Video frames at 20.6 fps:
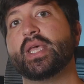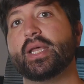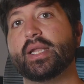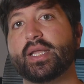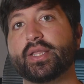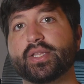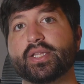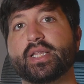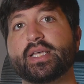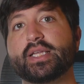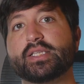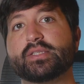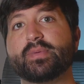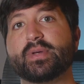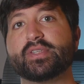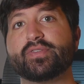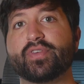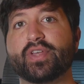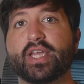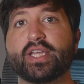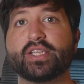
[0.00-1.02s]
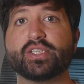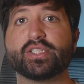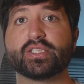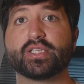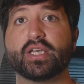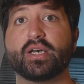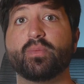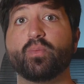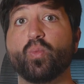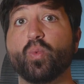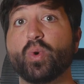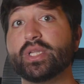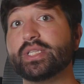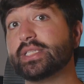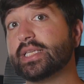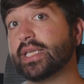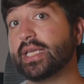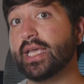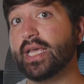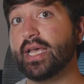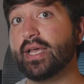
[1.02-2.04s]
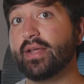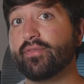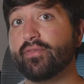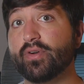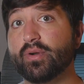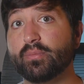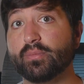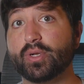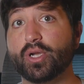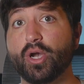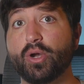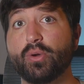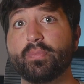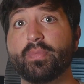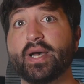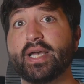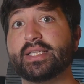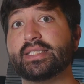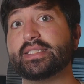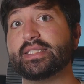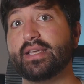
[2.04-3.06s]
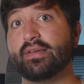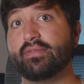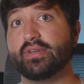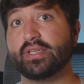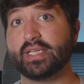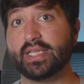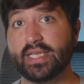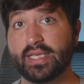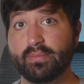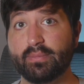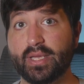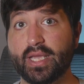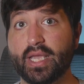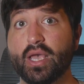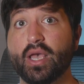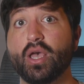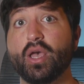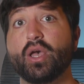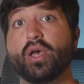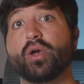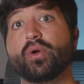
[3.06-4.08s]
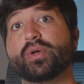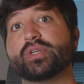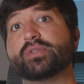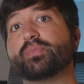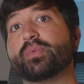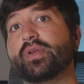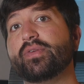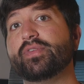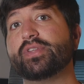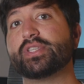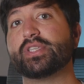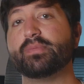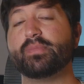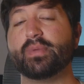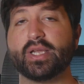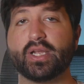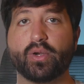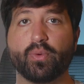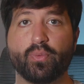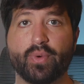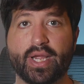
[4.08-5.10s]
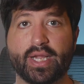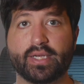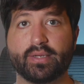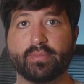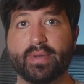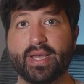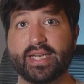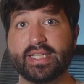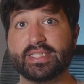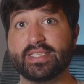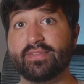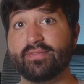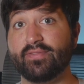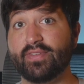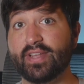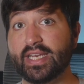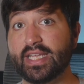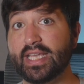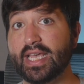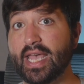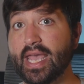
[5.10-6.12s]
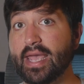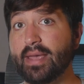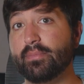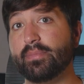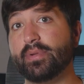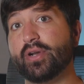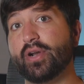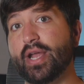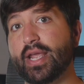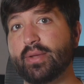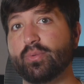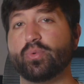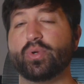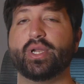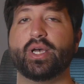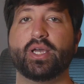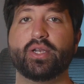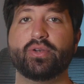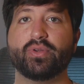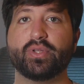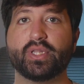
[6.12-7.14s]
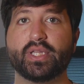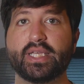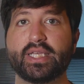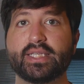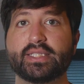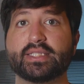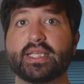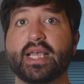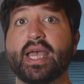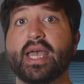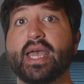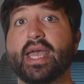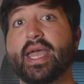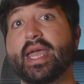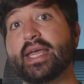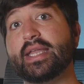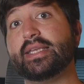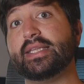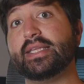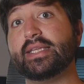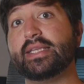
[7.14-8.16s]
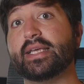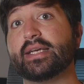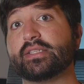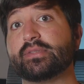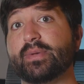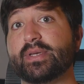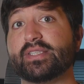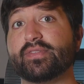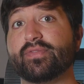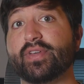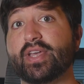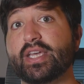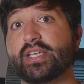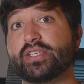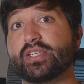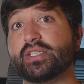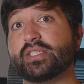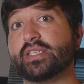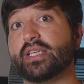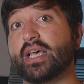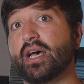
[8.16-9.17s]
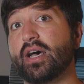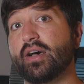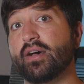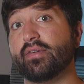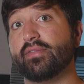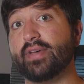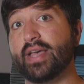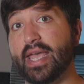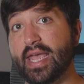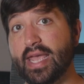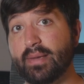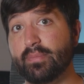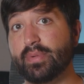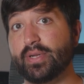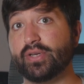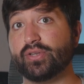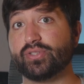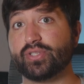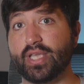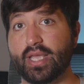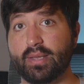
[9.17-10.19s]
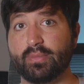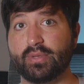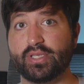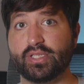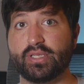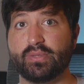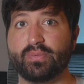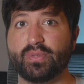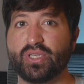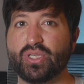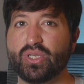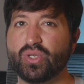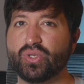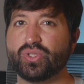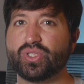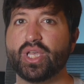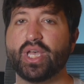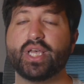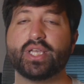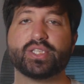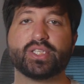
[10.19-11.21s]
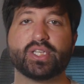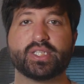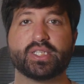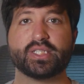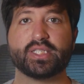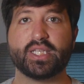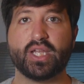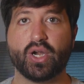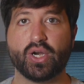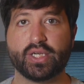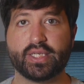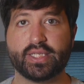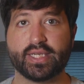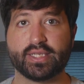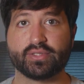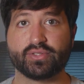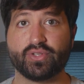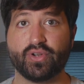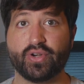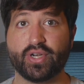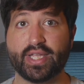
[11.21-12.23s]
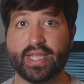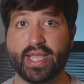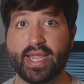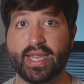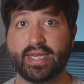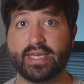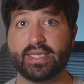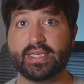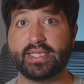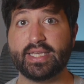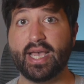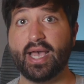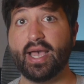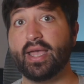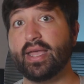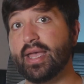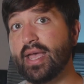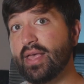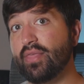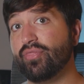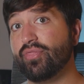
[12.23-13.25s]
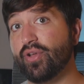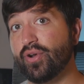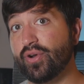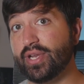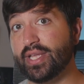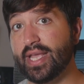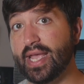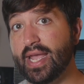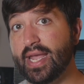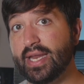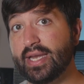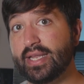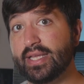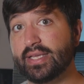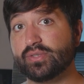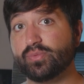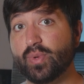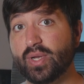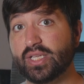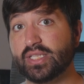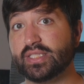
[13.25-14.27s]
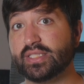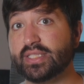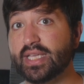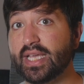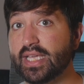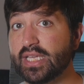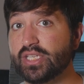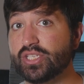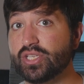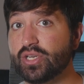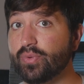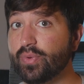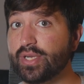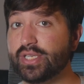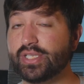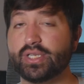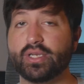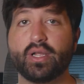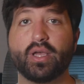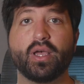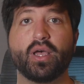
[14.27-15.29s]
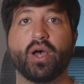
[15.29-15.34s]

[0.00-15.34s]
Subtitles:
Now the latest specifications come once again from Copite7 Kimmy, who has previously been correct about his NVIDIA Ampere A100 leaks and detailed specifications of Ampere's gaming GPUs, such as the RTX 3080 Ti and 3080, as well as second generation